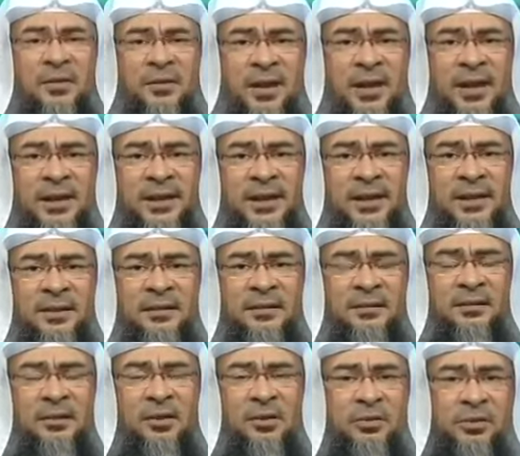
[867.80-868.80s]
You have a
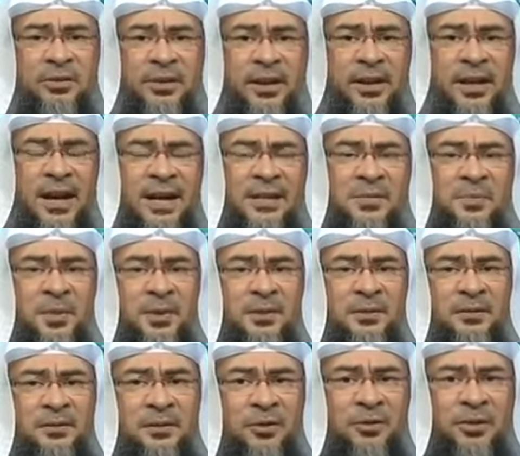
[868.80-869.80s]
headache go and take
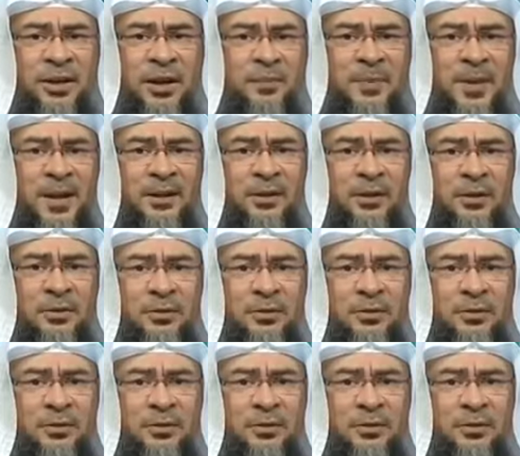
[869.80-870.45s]
aspirin, go take